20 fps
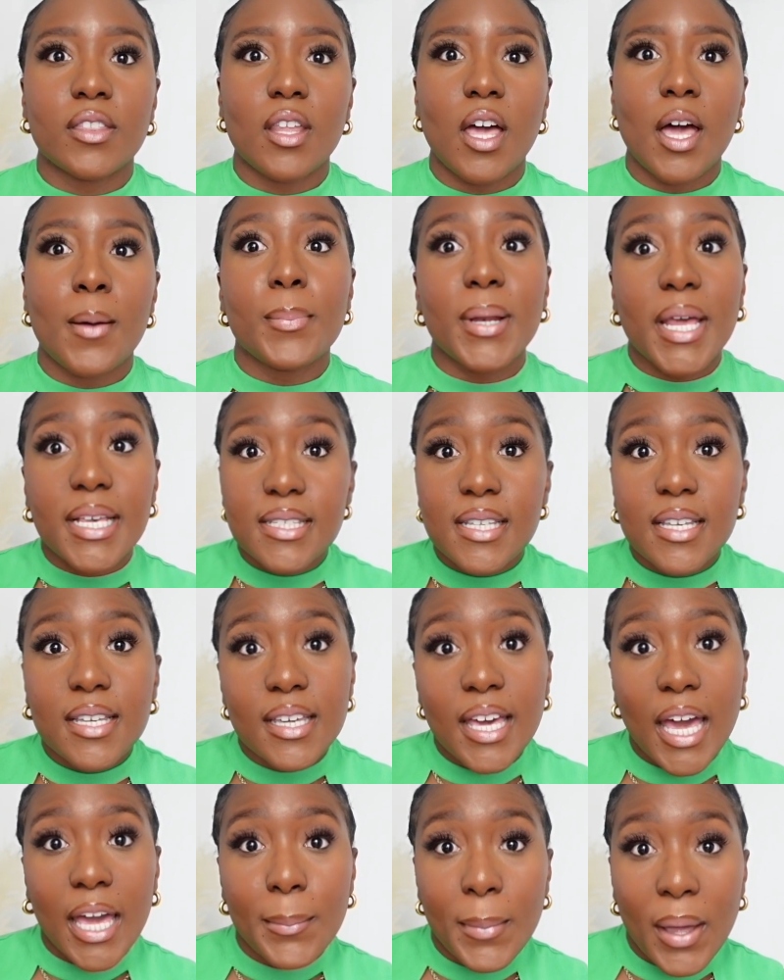a blessing
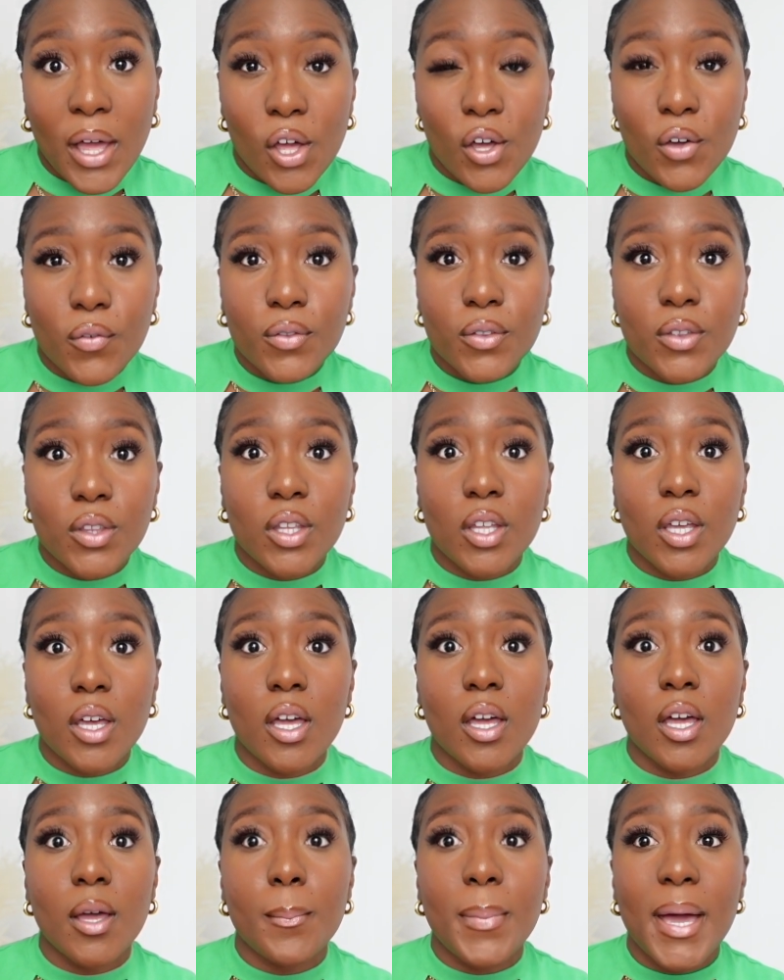came out of
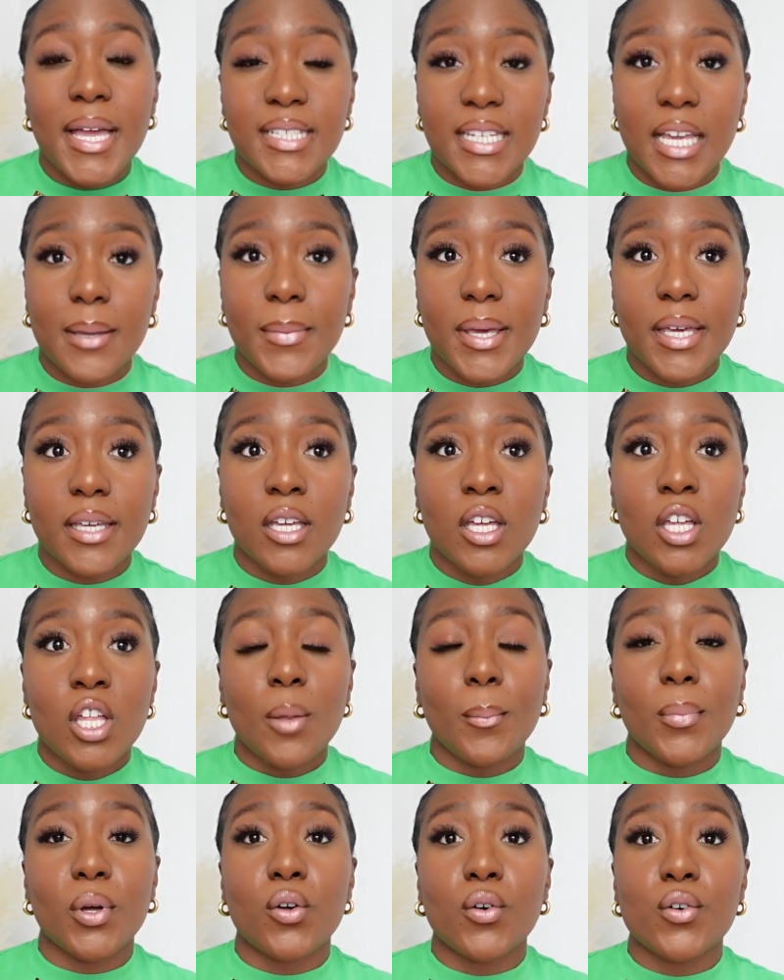the pandemic
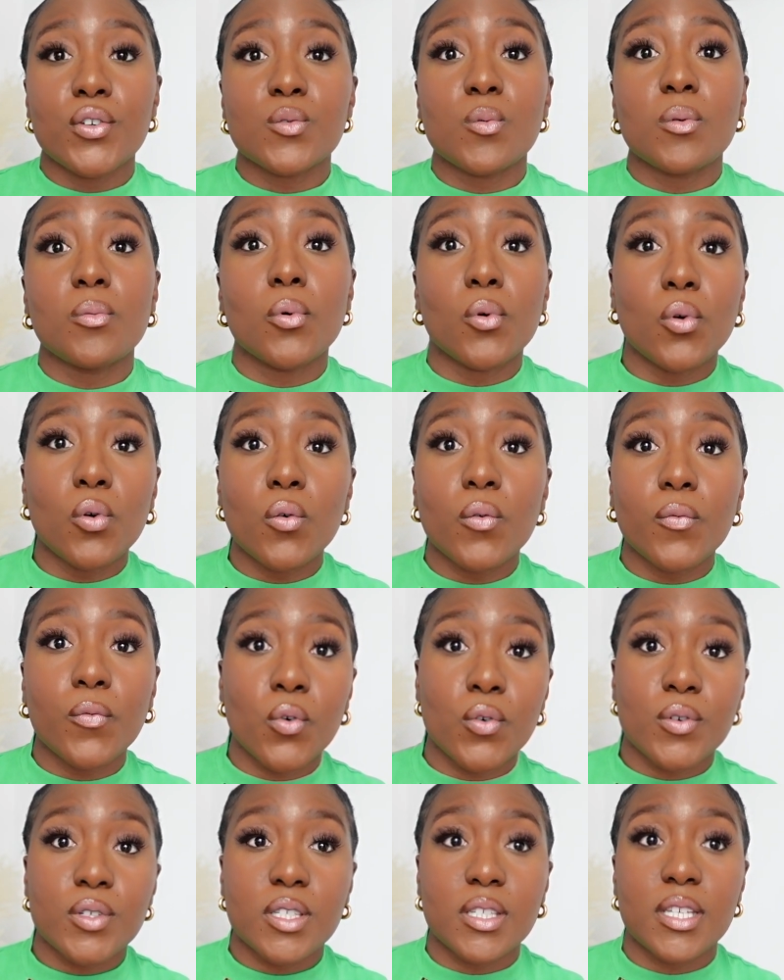because we were all
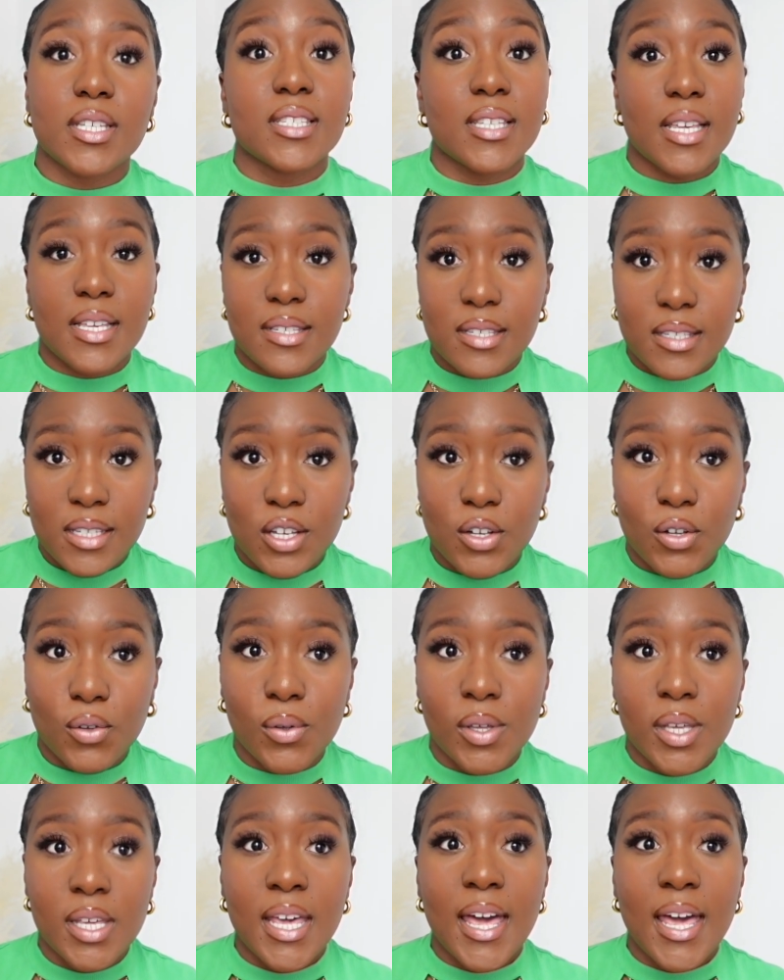forced to sit still.